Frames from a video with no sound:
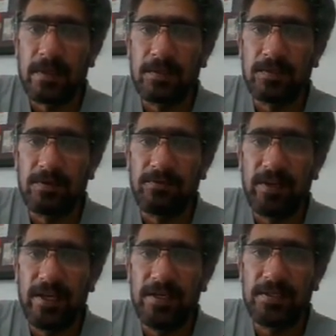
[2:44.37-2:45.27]
So if
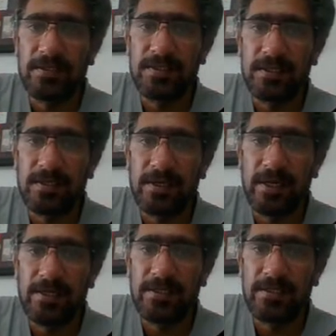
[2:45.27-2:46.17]
8 is here,
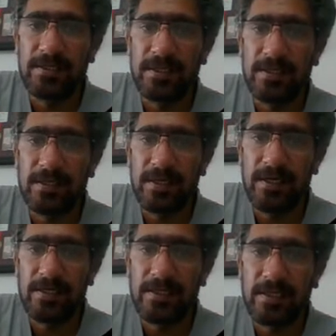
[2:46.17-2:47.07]
8 is here,
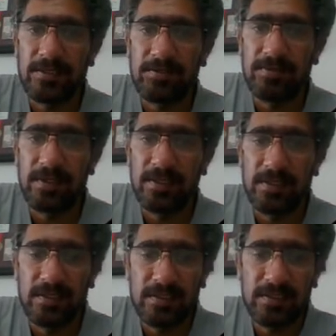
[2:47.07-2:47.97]
8 has to be in
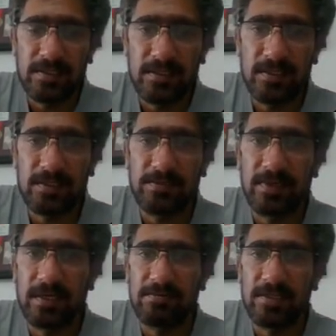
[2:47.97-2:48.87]
this. So this
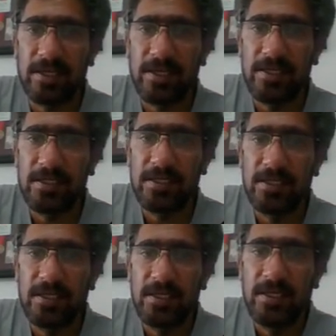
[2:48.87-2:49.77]
becomes an 8.
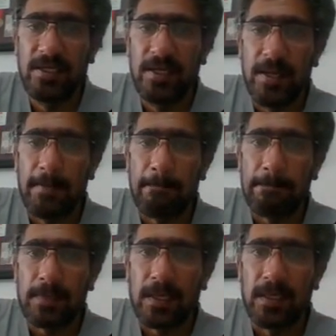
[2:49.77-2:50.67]

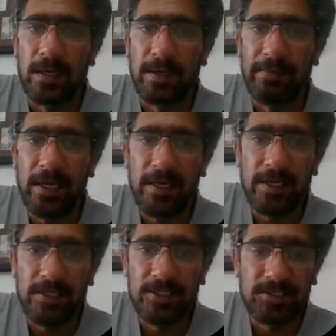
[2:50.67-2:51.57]
The remaining
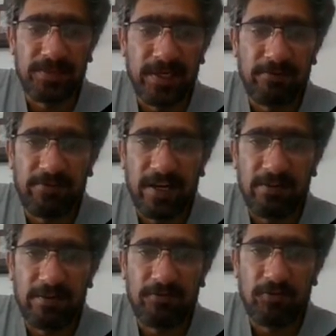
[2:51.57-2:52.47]
digits being
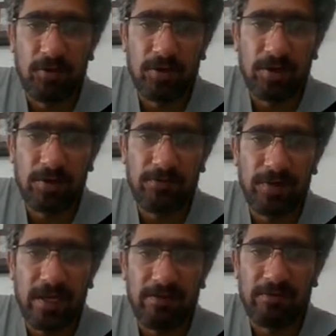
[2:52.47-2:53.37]
5 and 4,
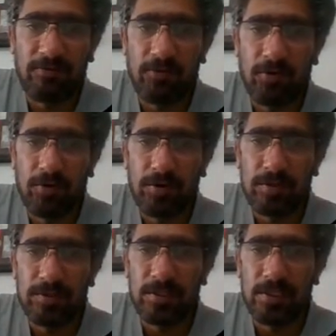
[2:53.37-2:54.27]
we have a 4.
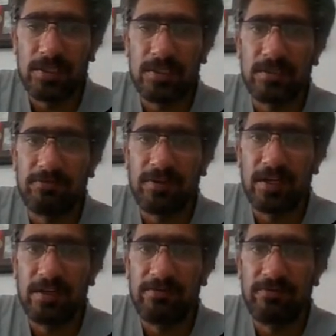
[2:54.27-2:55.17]
So this is a
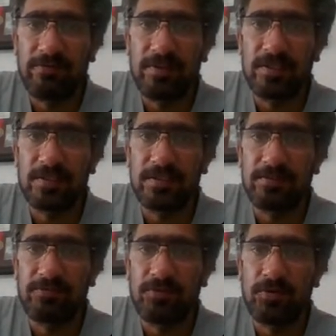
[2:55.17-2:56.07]
5, this is
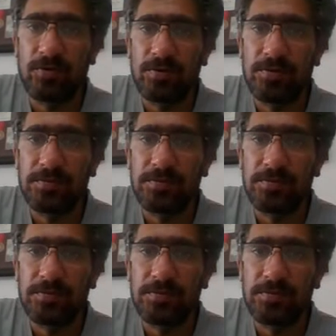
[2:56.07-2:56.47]
a 4.